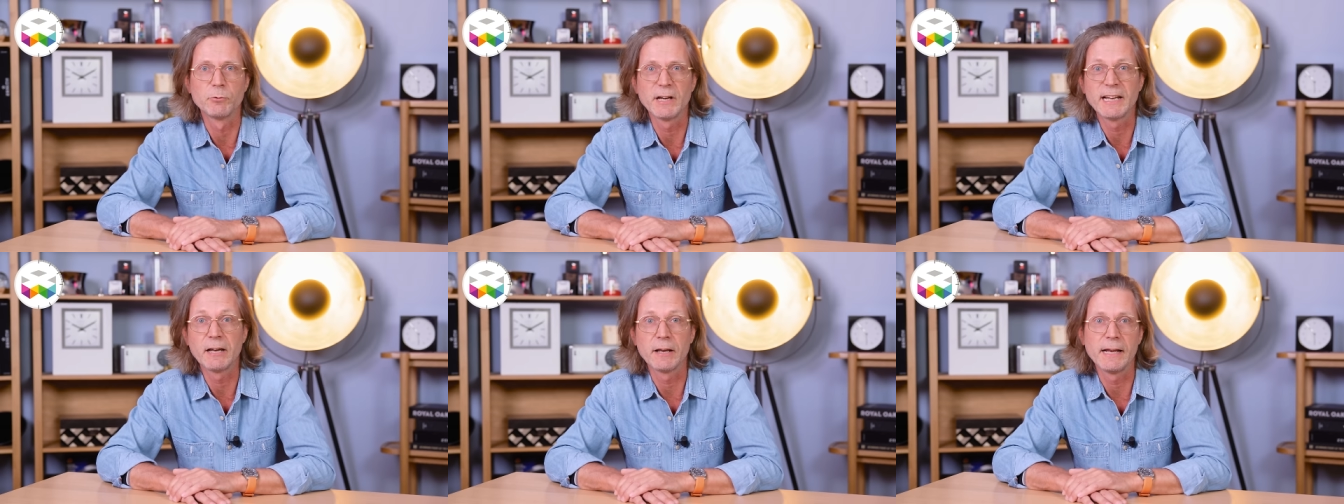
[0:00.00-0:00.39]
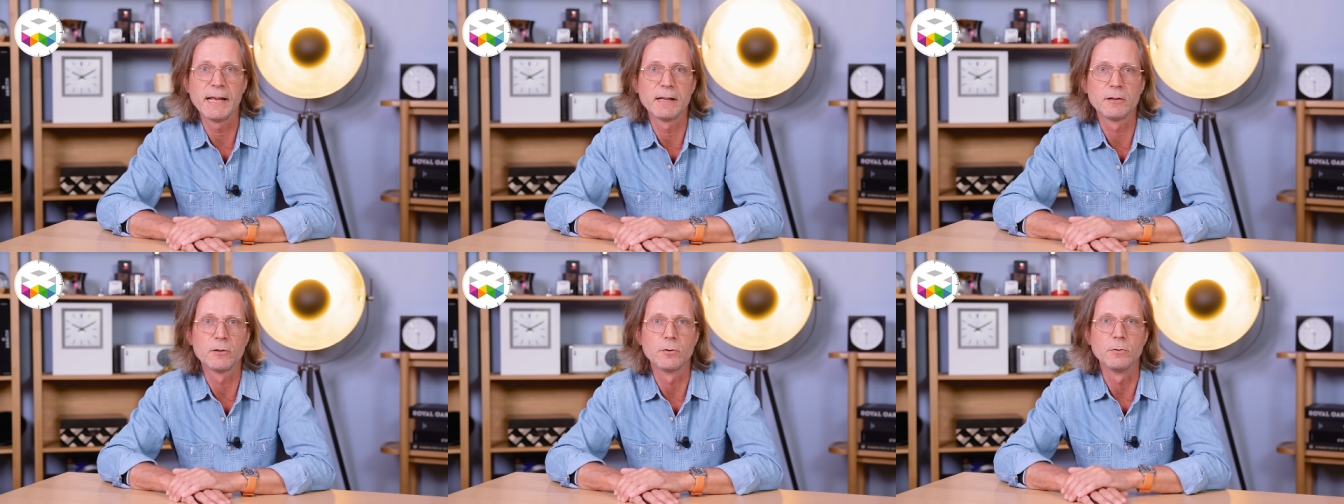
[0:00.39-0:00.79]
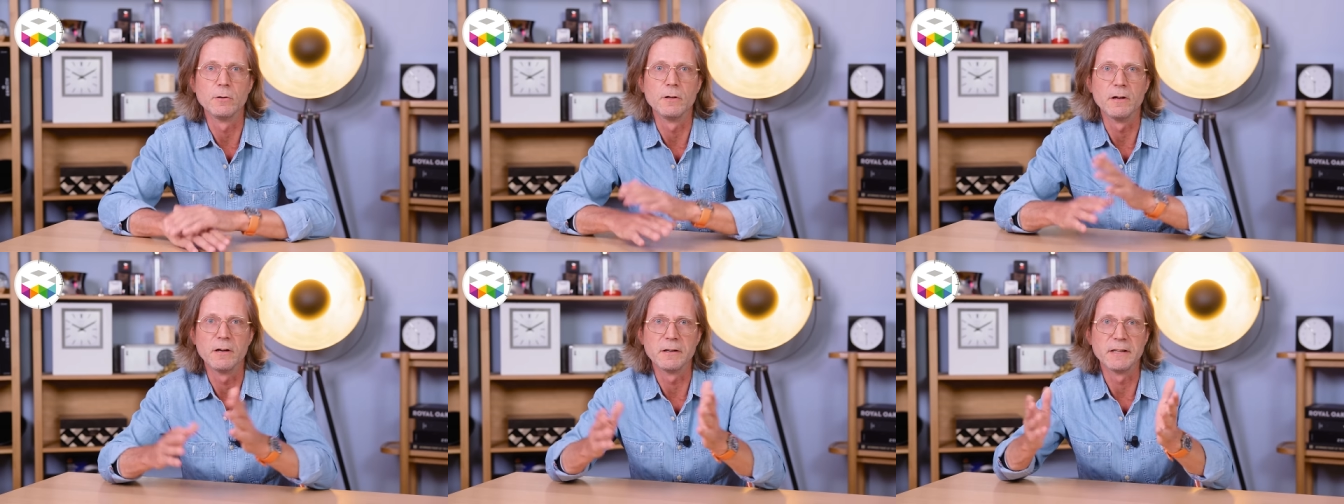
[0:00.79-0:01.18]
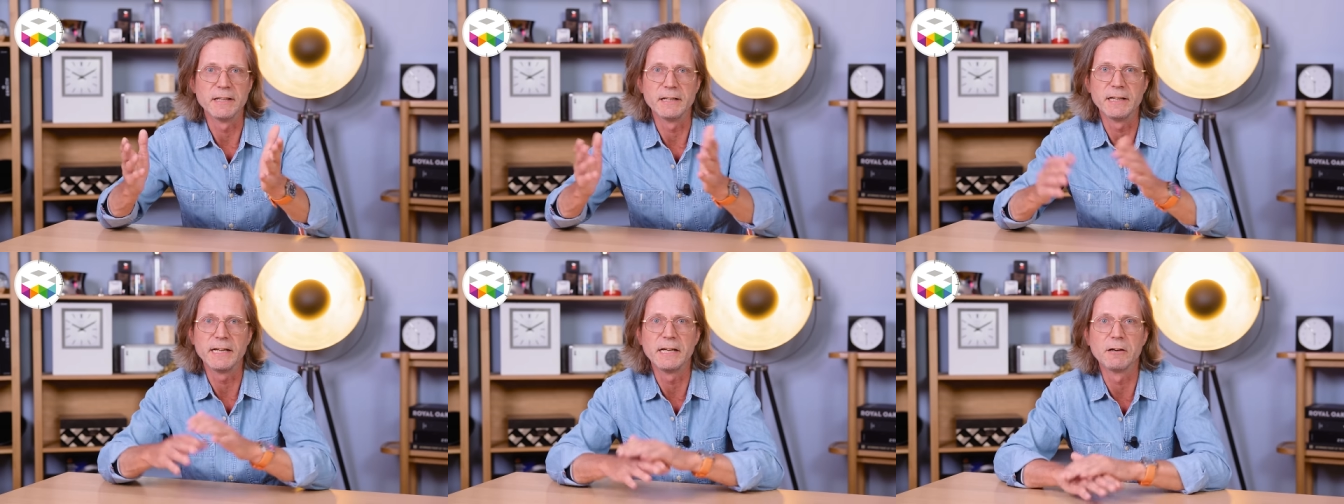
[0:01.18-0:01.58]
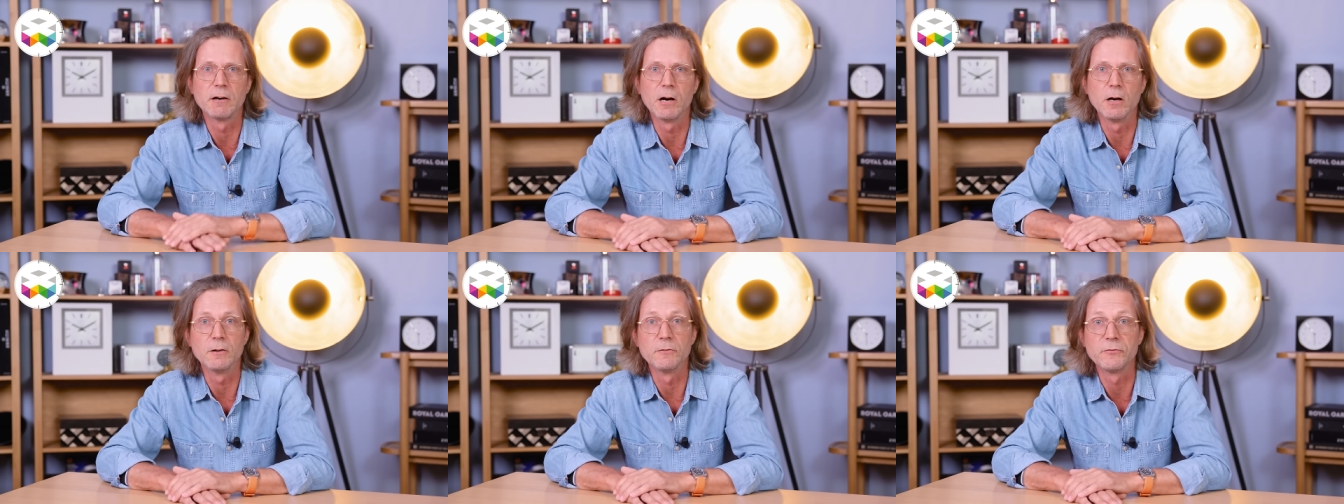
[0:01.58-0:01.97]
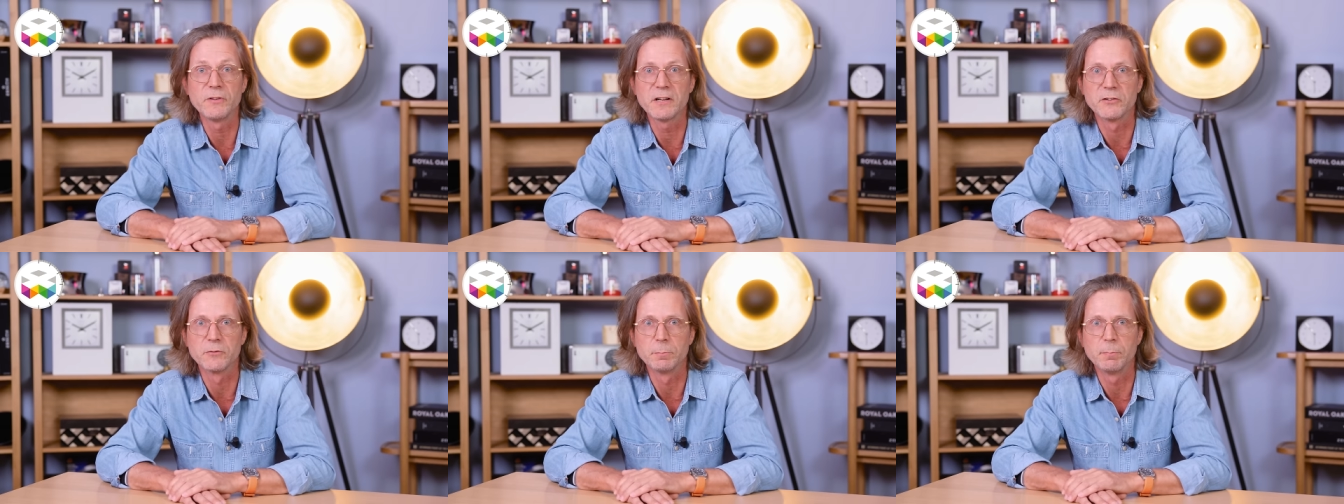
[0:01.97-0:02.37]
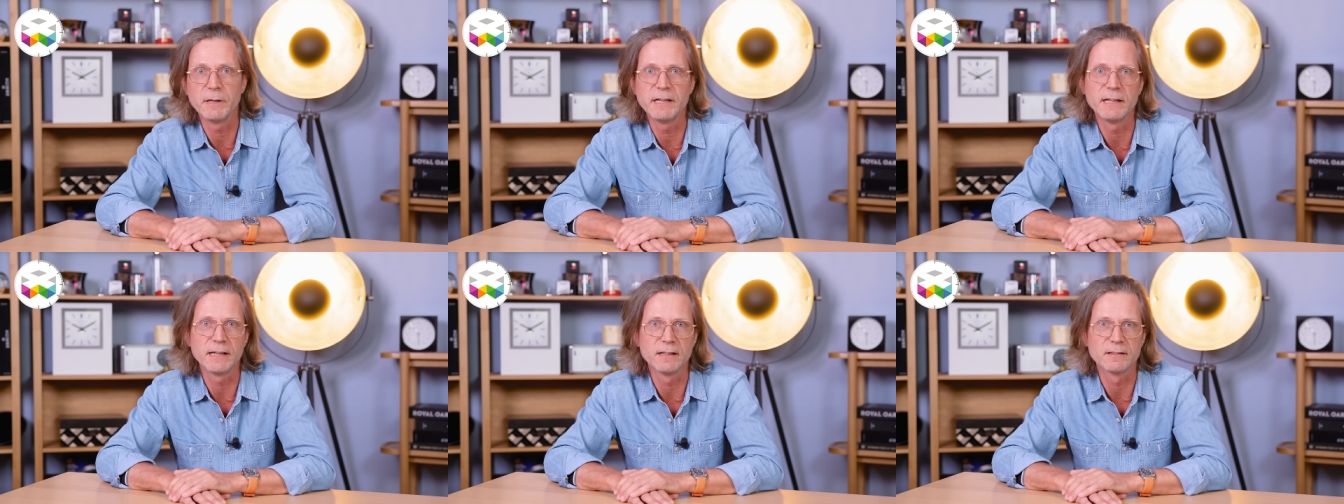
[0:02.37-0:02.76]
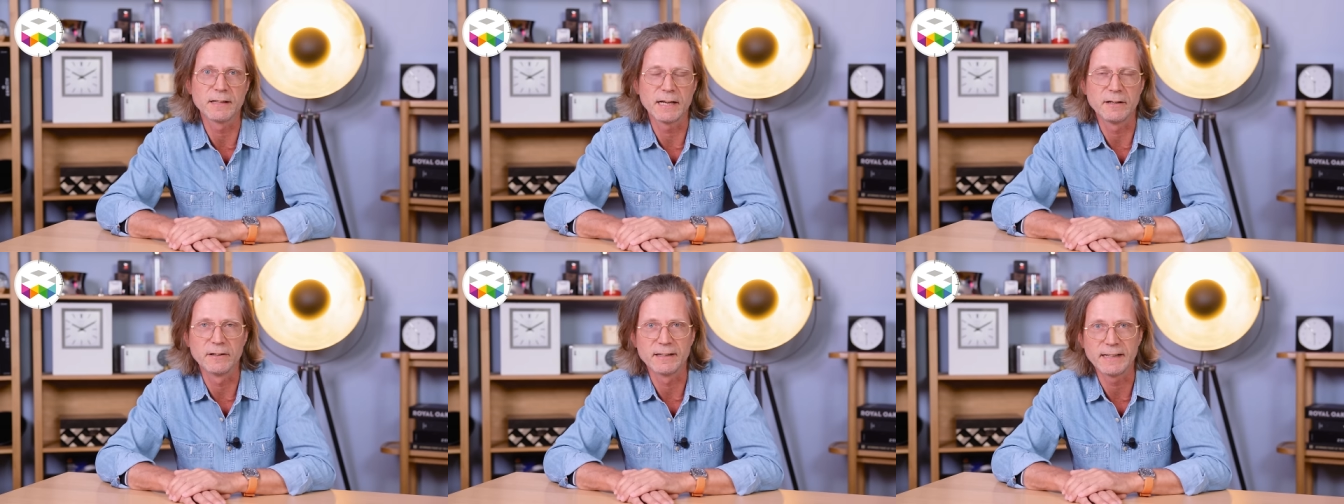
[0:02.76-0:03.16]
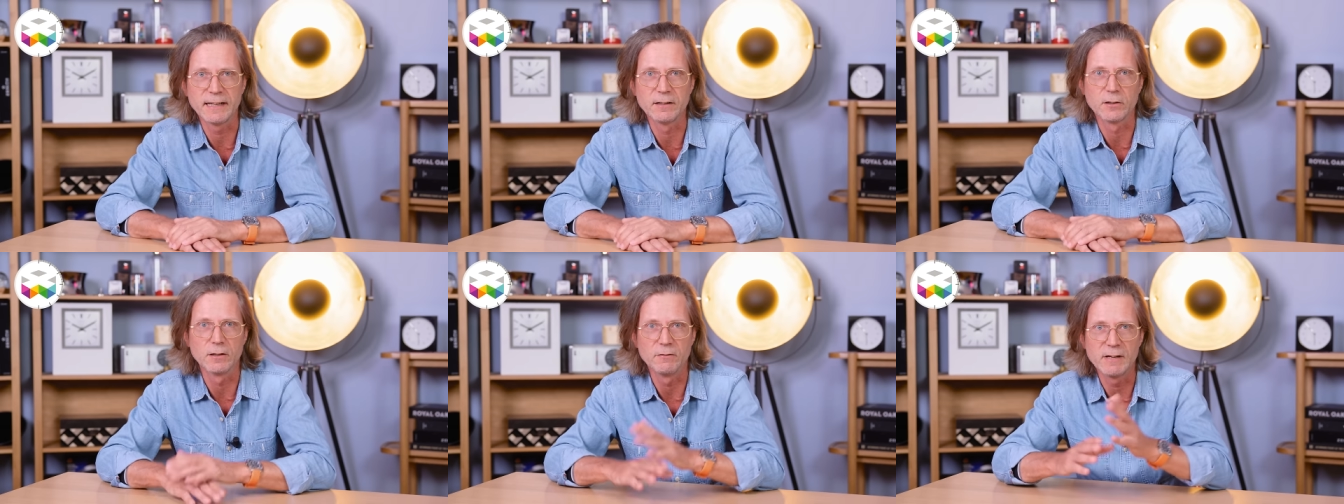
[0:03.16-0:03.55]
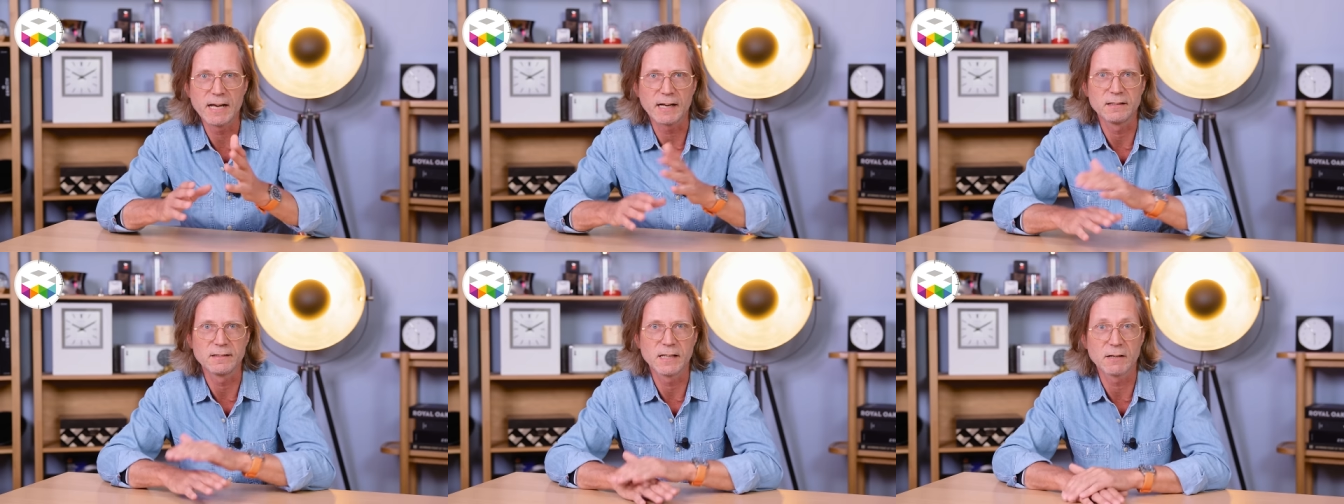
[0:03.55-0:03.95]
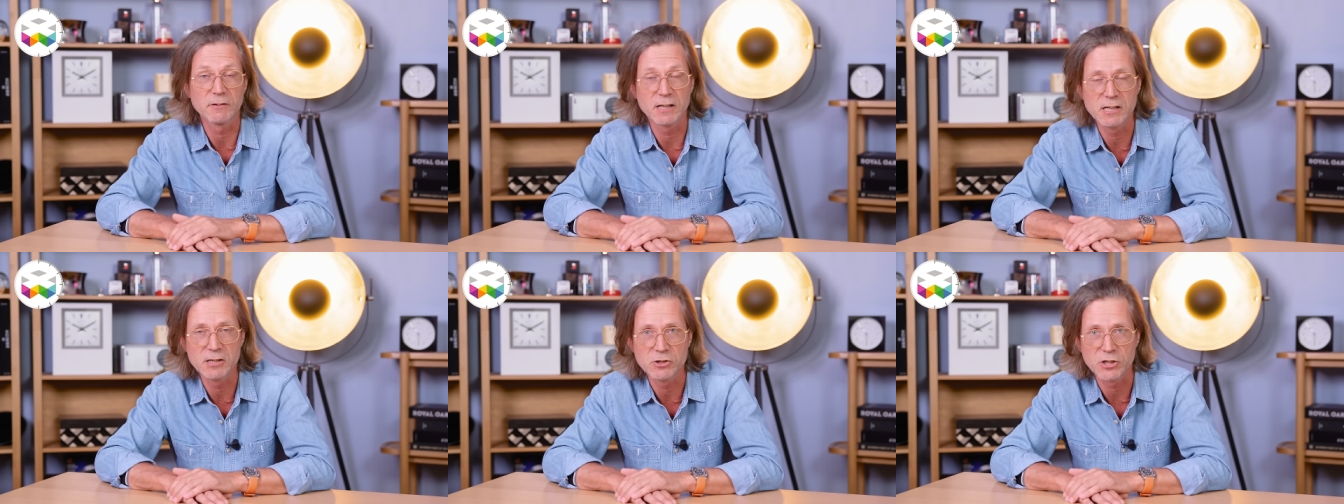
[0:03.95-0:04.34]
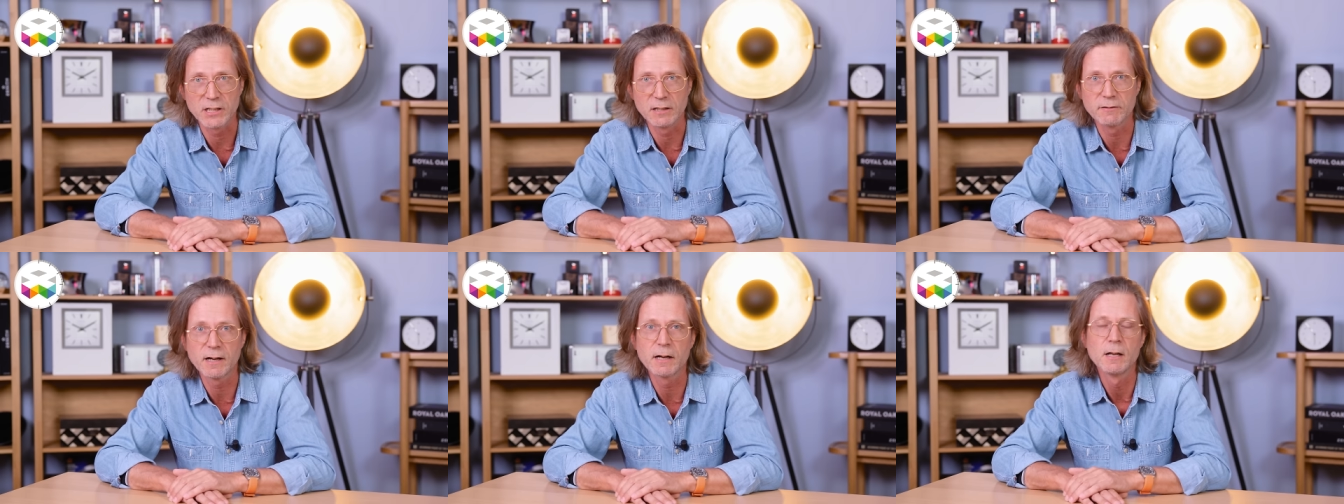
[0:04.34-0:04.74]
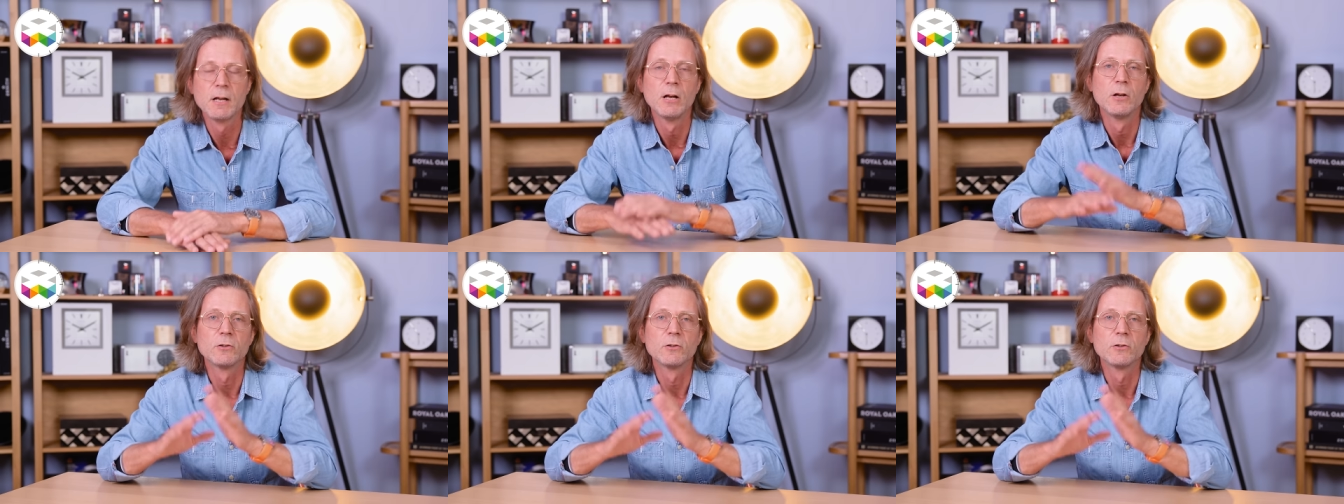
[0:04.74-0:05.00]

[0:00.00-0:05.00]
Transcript: bringing an end to uh, the era of fierce bidding inside the tent of La Réserve in Geneva.